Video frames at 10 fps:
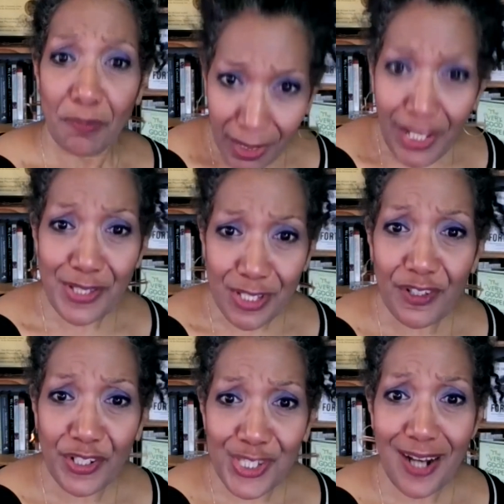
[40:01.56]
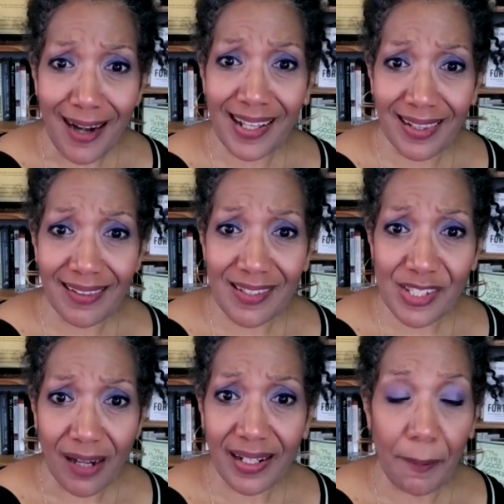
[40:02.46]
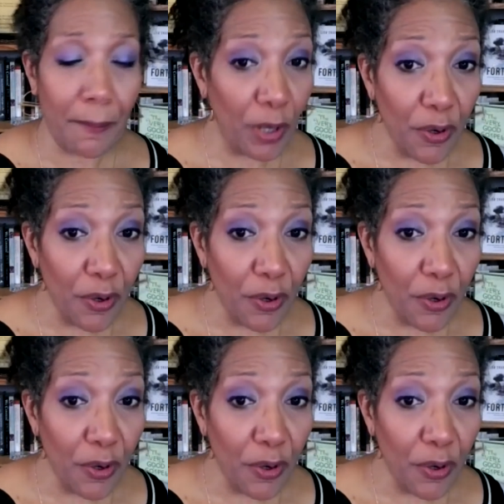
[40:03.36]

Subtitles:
Milosevic started it,